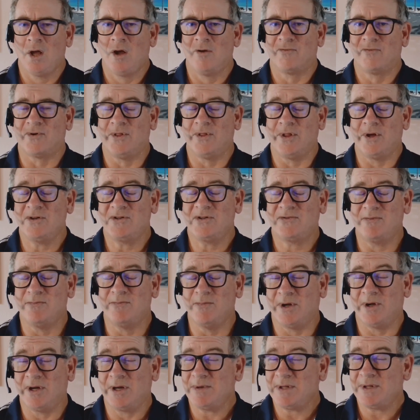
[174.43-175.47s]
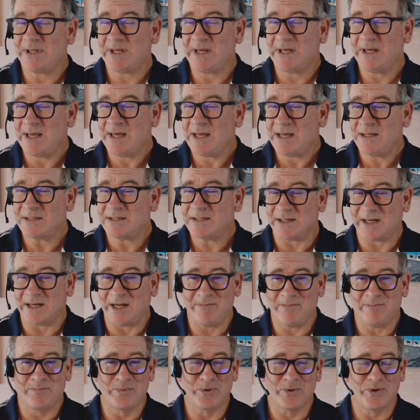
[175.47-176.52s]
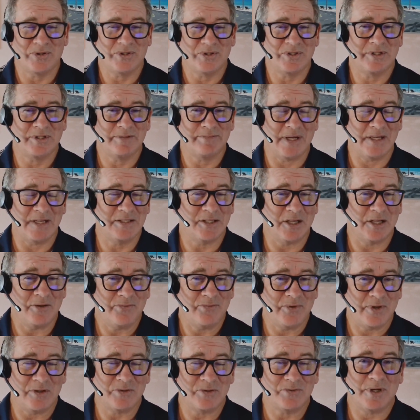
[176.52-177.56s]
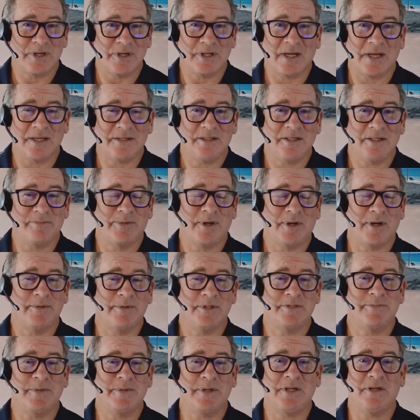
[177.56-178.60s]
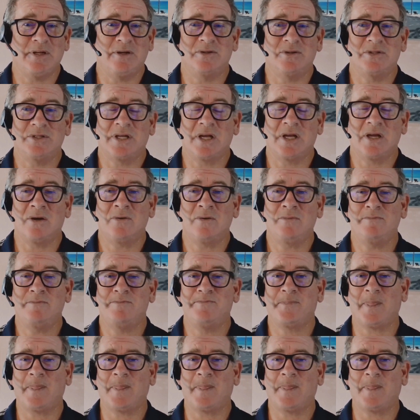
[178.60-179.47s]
For those familiar with EAs, and I purchased them myself when I was running IT departments many years ago,